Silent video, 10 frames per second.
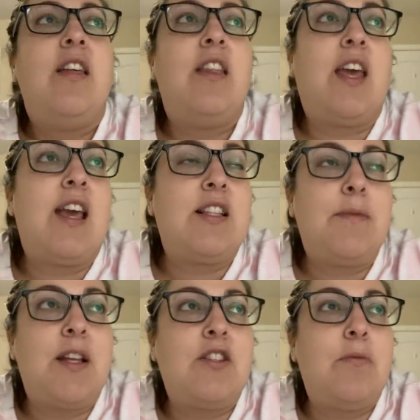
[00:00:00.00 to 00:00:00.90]
The kids
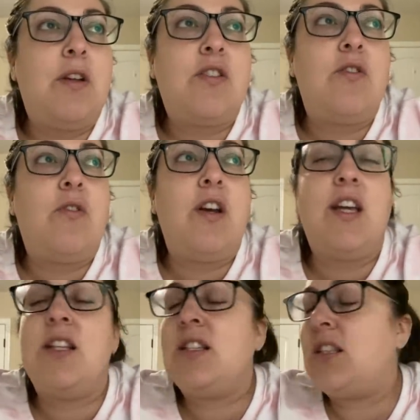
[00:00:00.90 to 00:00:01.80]
make too much
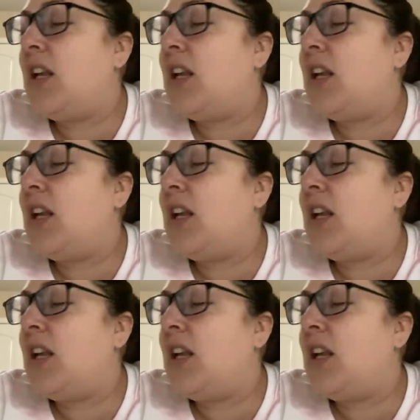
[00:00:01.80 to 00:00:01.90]
noise.